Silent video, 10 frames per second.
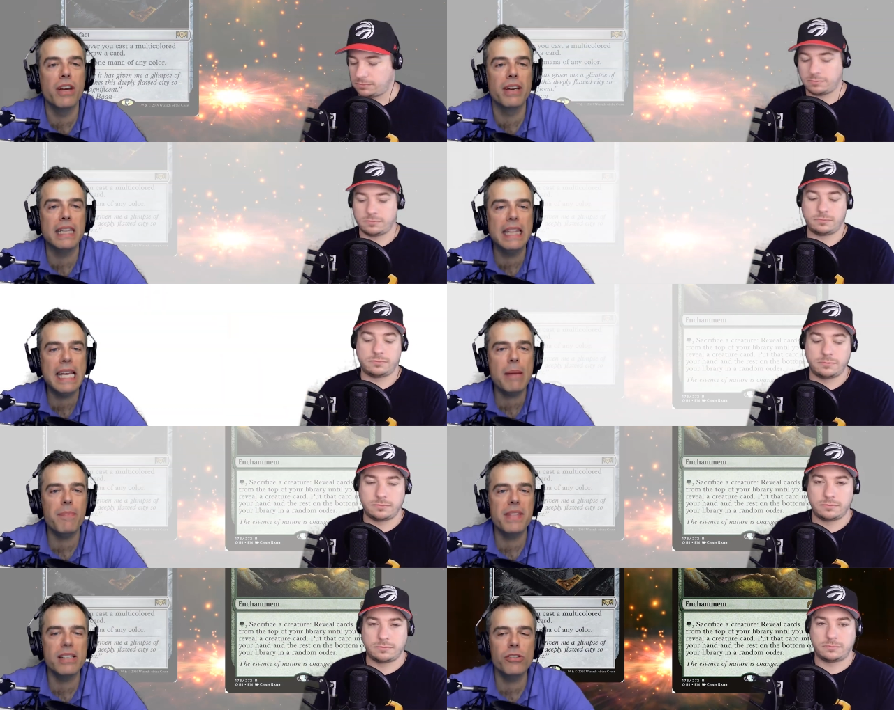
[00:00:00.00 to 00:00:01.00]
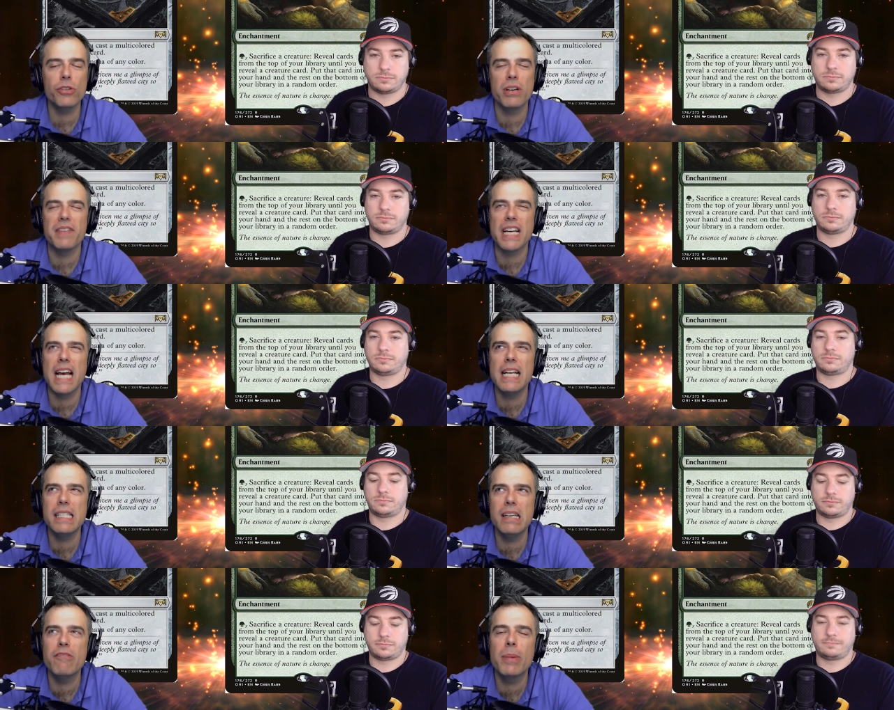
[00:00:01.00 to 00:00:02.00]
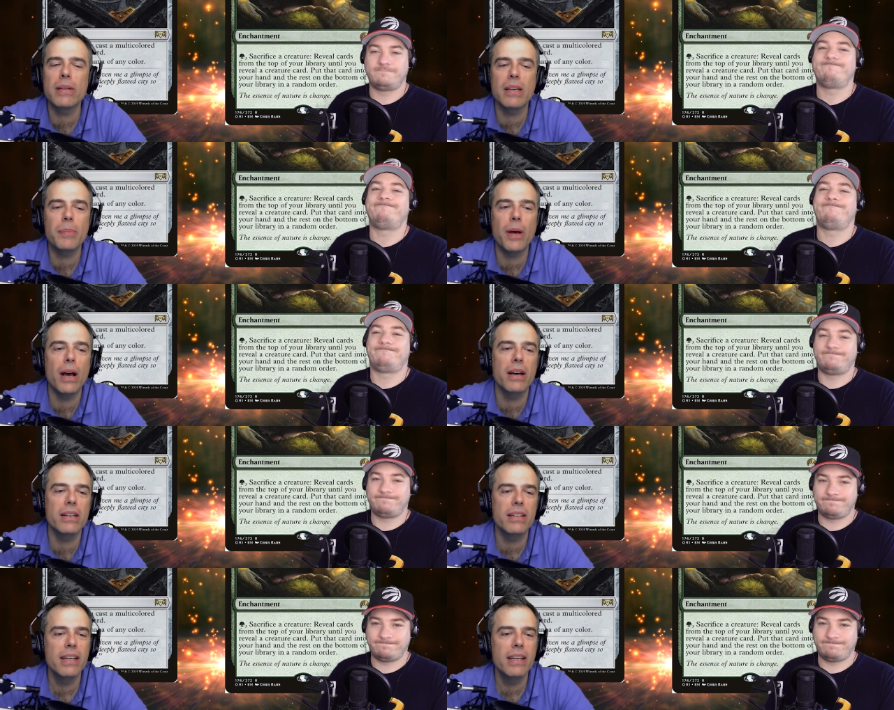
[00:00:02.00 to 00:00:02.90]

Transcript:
Speaker 1: Leap. This is sort of a cousin of Birthing Pod.